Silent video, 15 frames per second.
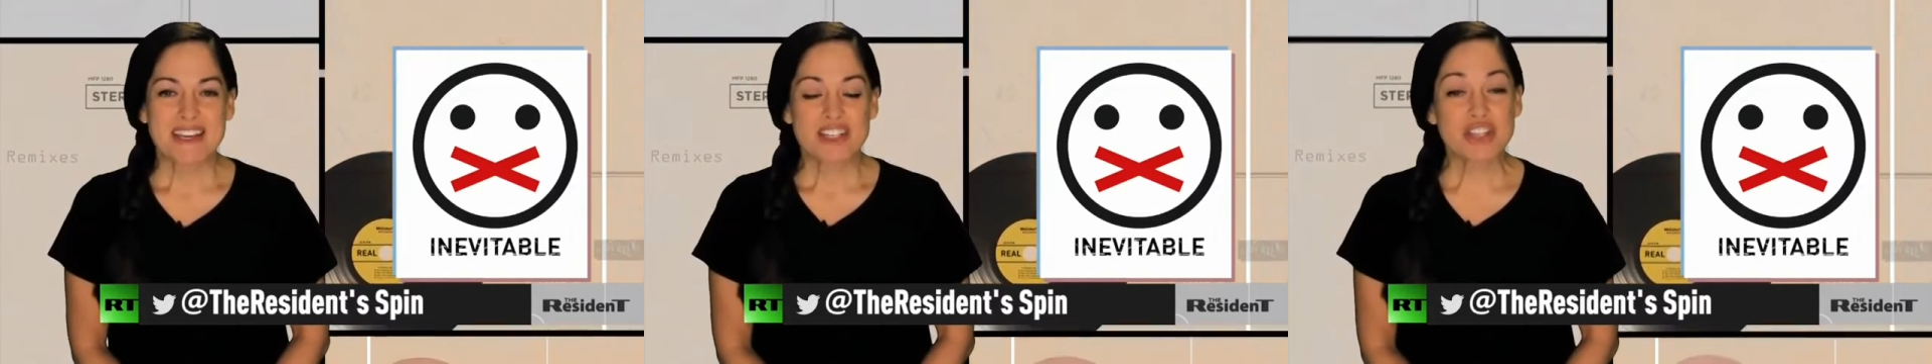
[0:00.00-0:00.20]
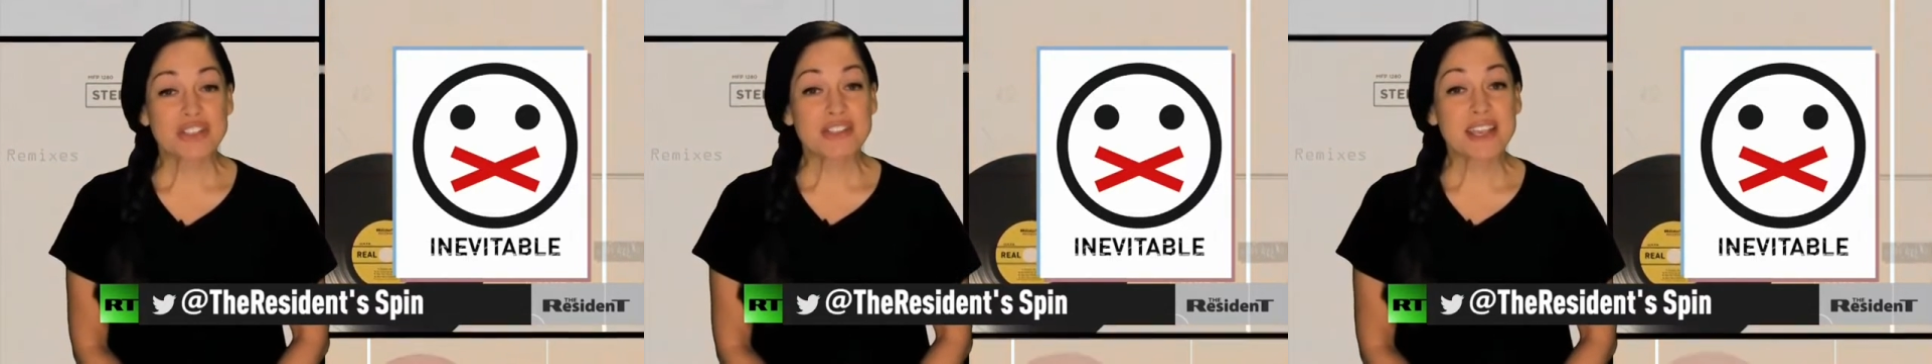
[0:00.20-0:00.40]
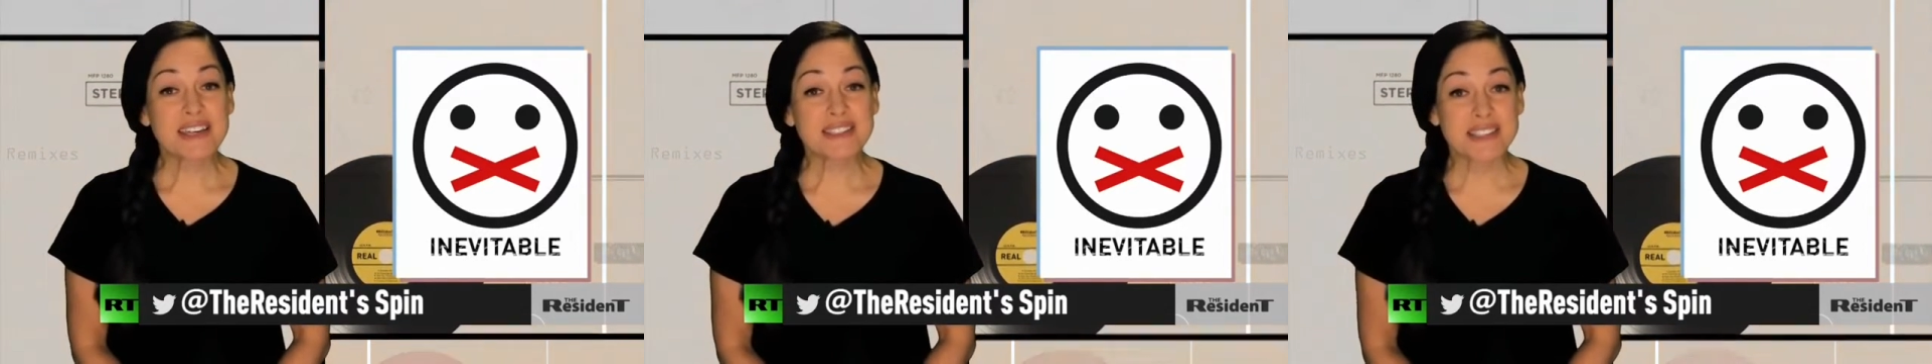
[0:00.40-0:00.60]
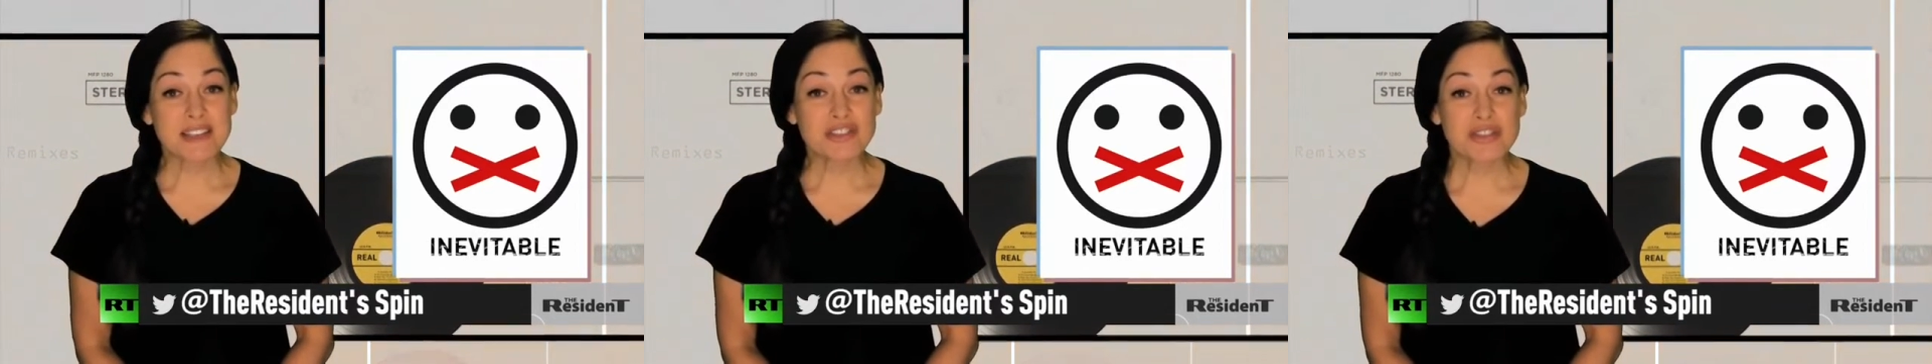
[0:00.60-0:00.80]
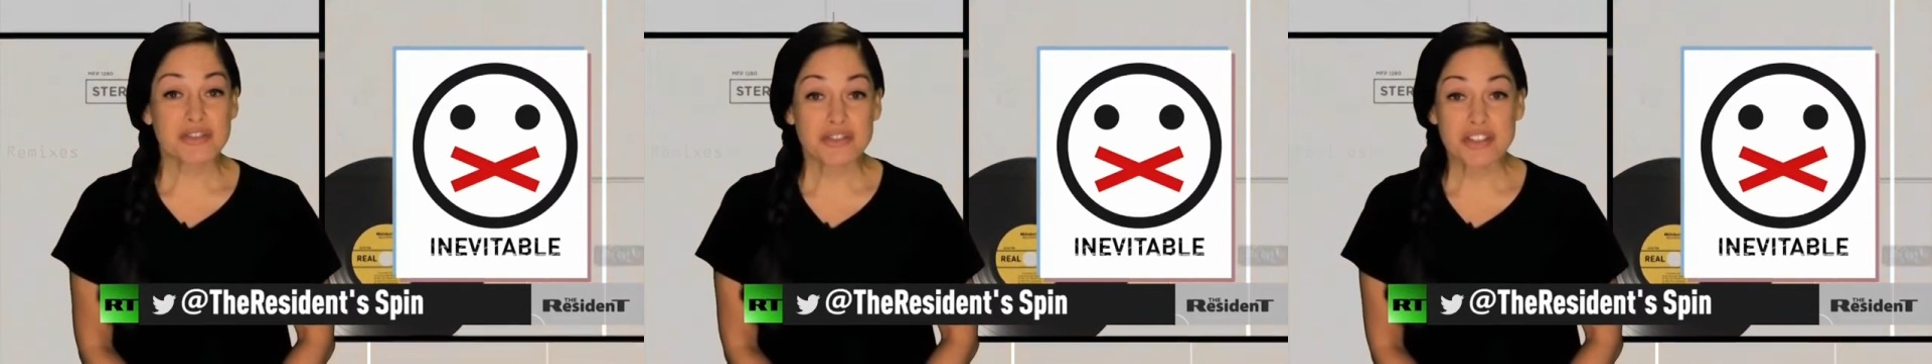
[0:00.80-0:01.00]
Just like
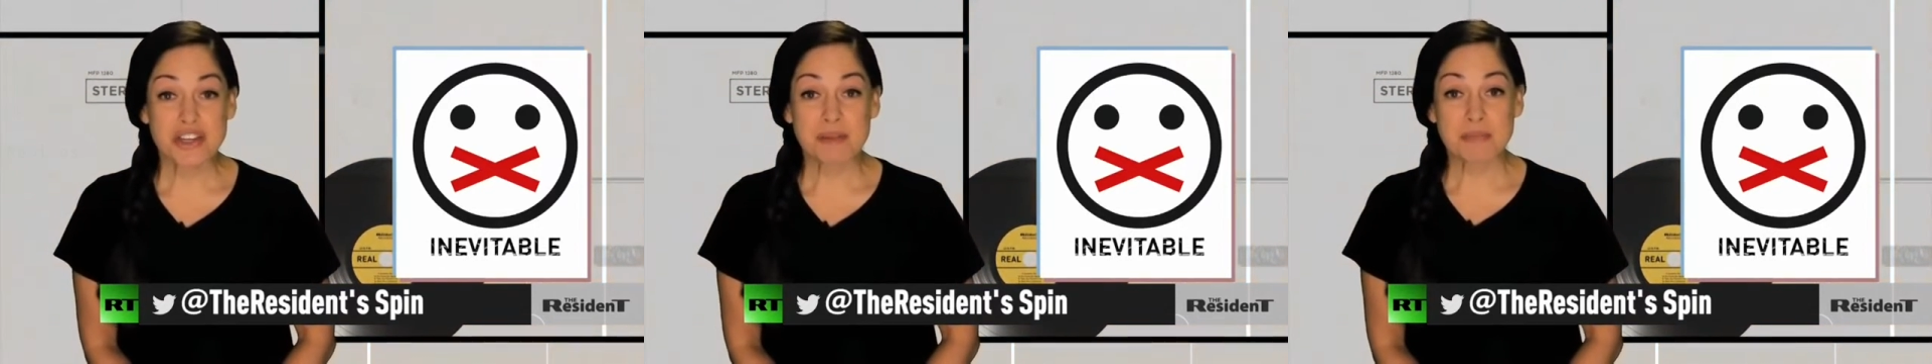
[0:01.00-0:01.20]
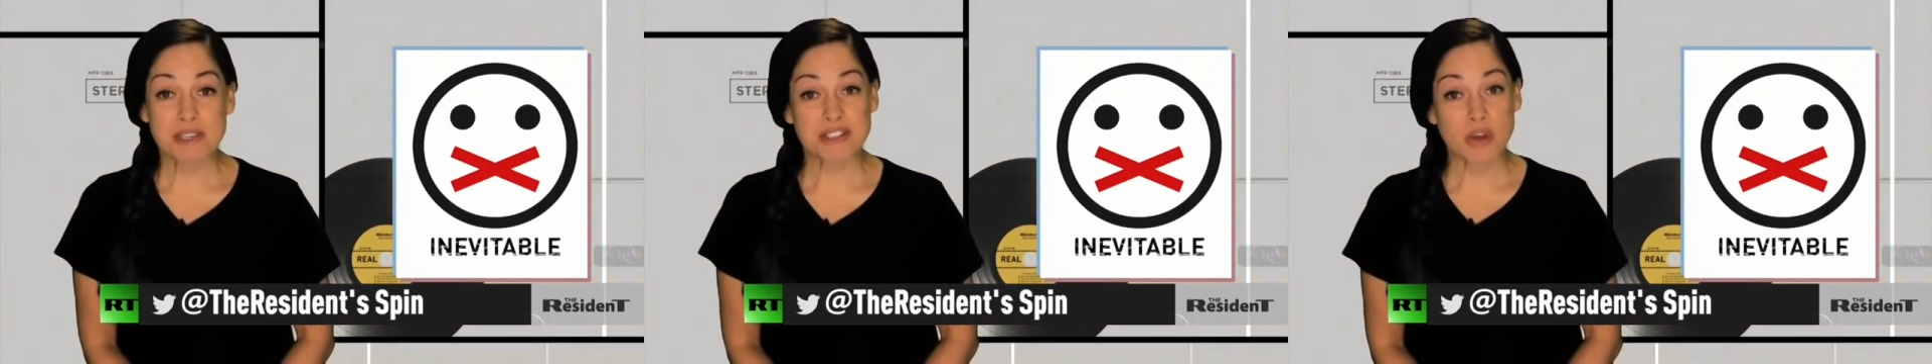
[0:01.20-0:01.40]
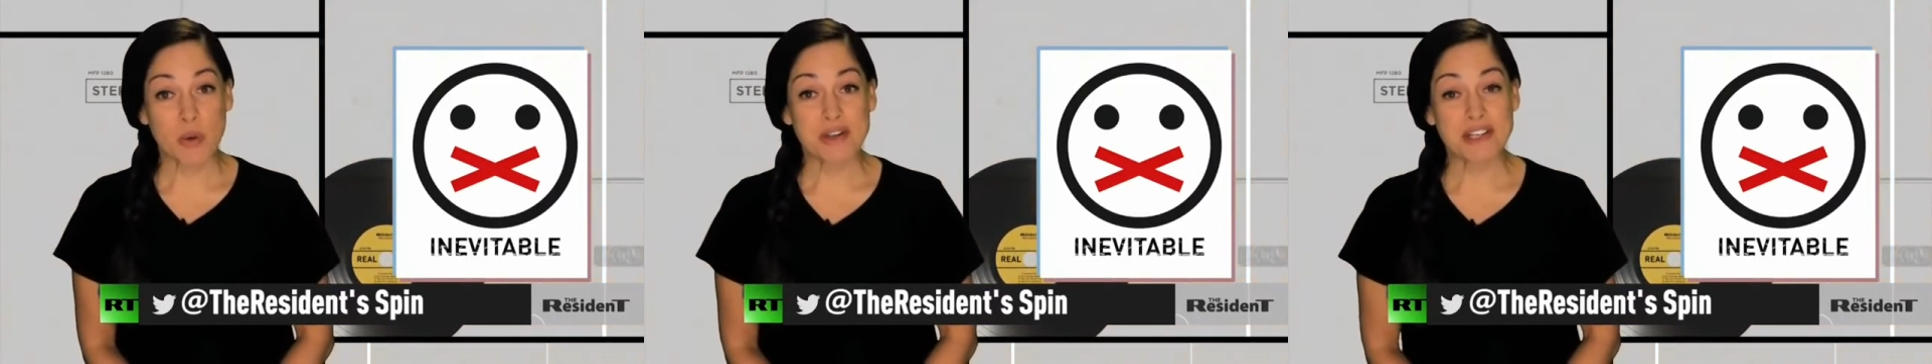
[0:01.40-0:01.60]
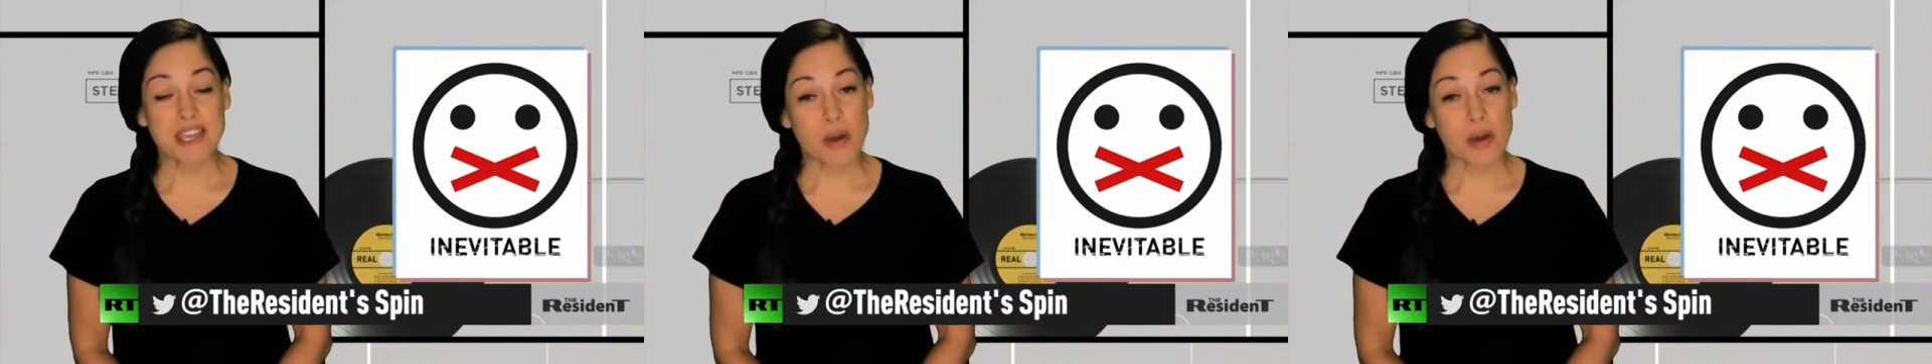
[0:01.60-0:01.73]
censorship is going to